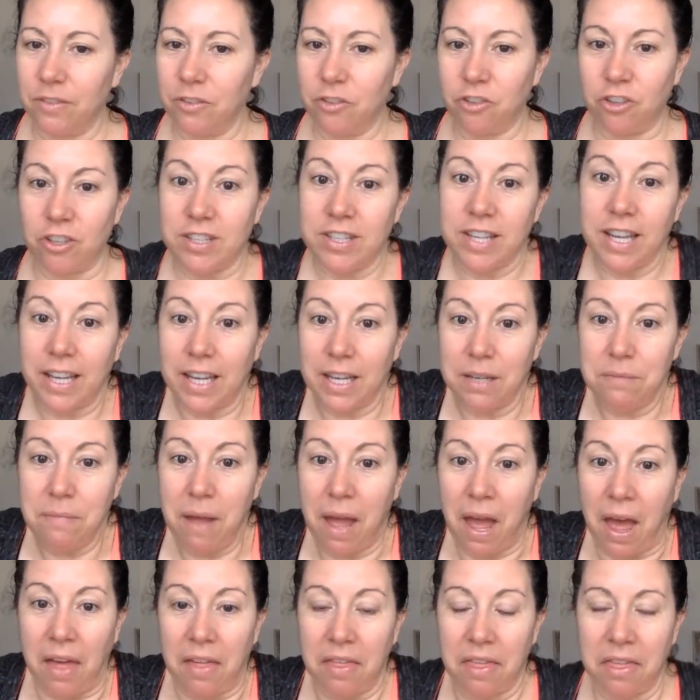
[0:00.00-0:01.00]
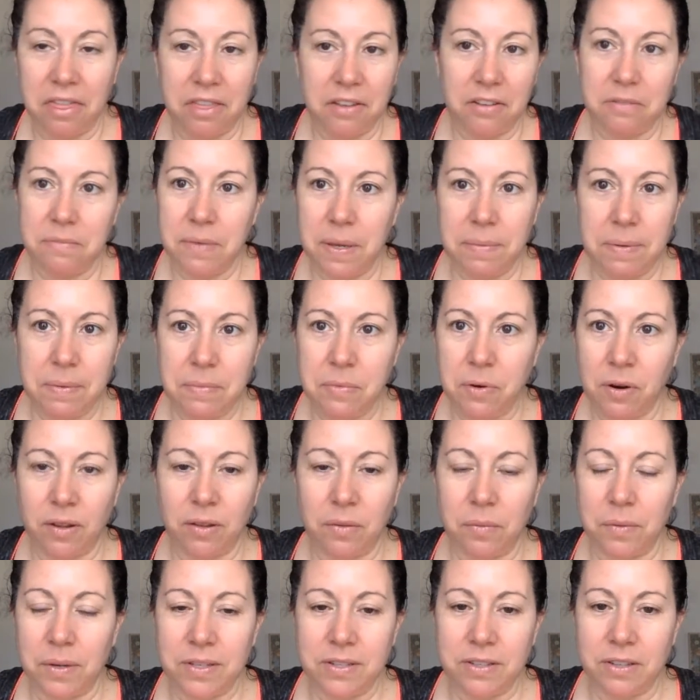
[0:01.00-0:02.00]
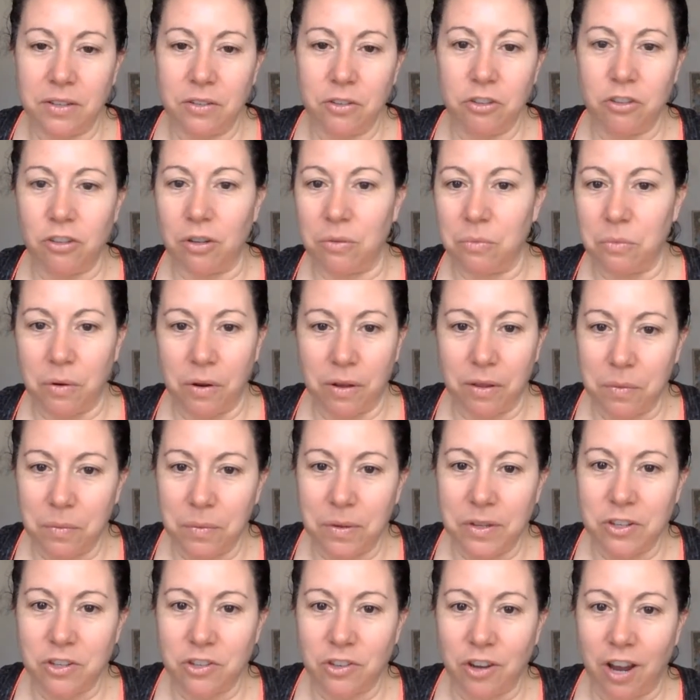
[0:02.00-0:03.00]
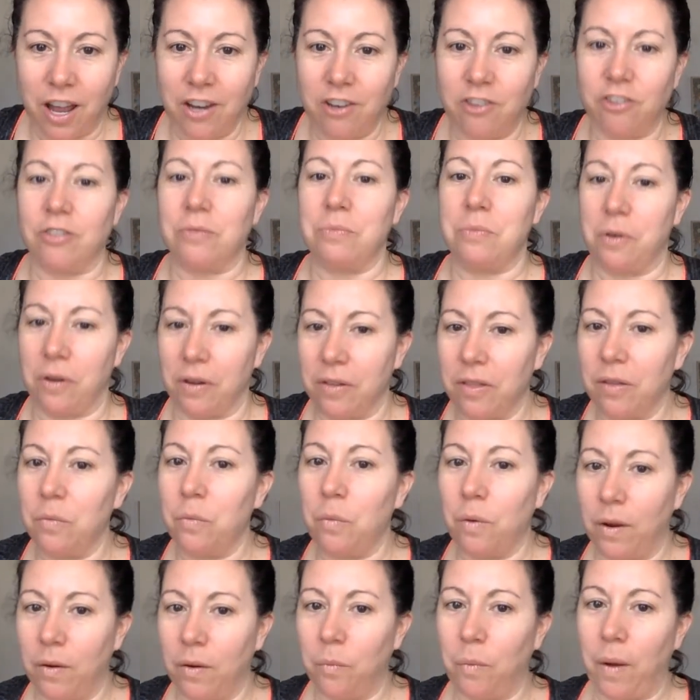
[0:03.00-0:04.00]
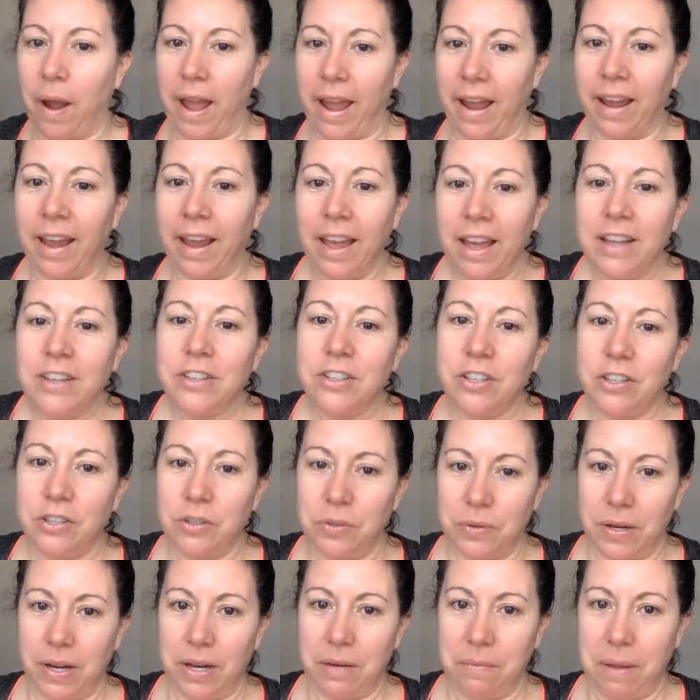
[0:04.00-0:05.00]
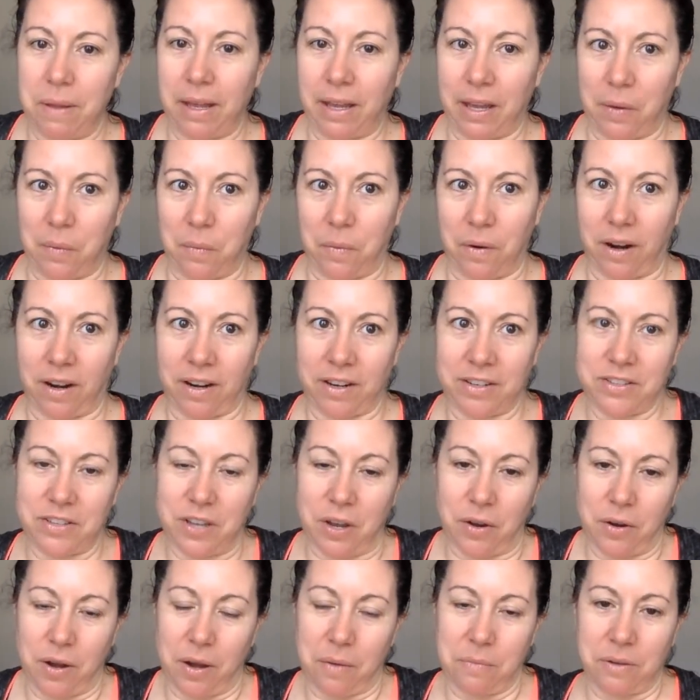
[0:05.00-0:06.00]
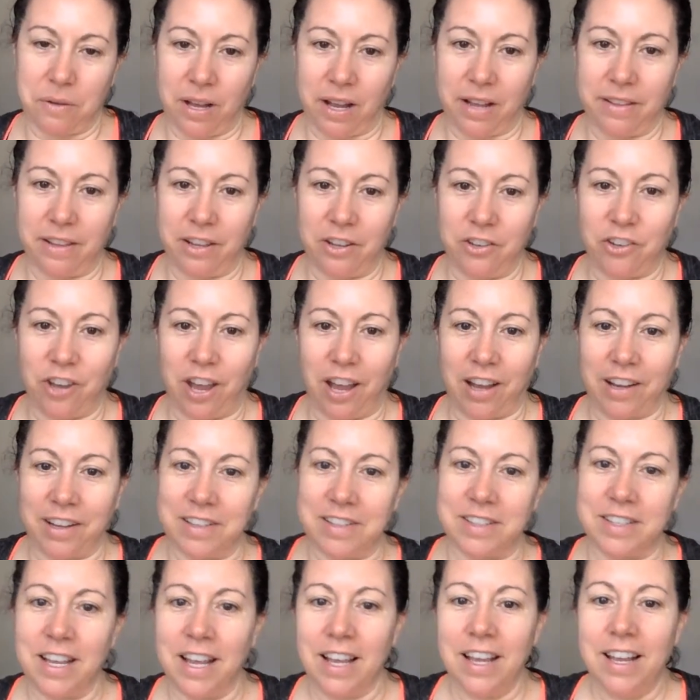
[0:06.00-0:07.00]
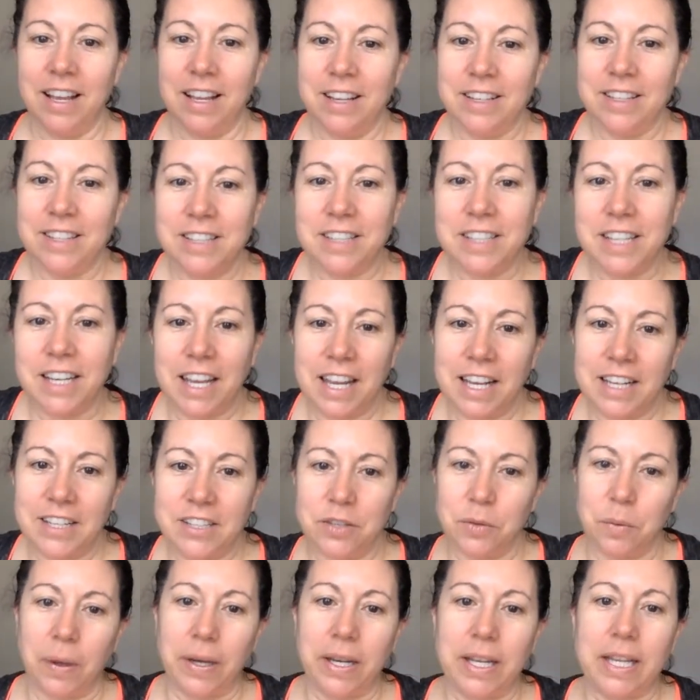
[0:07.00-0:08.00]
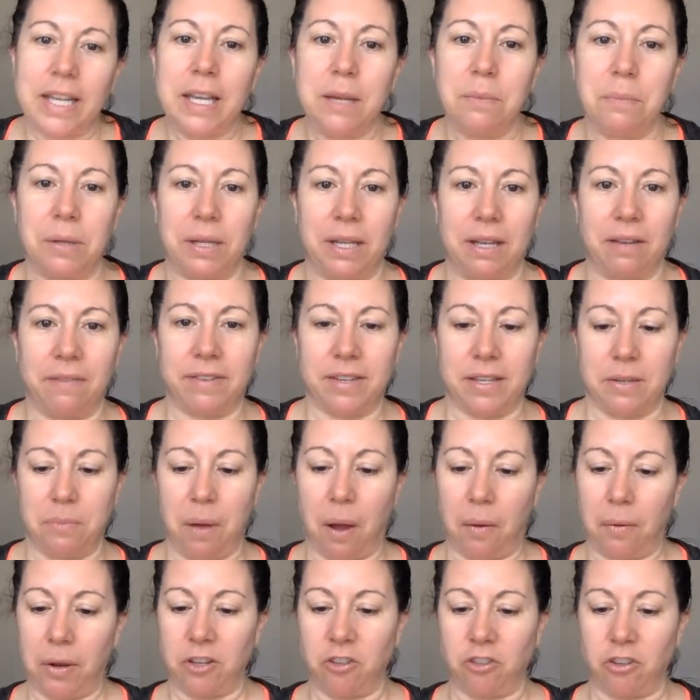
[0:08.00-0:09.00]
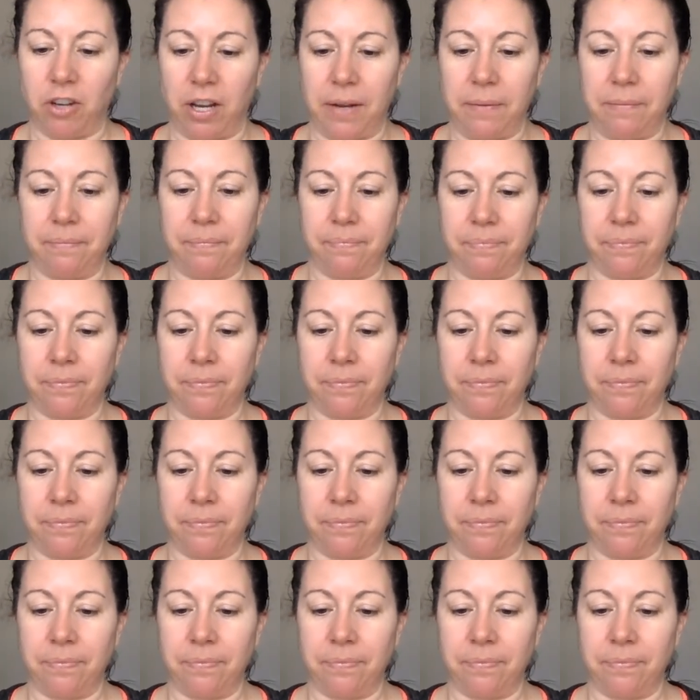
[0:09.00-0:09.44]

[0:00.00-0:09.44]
just like in math, there's maybe more than one solution, more than one strategy, more than one way to do it and make it work. So I'm glad that Jack is sticking to what he believes in poetry.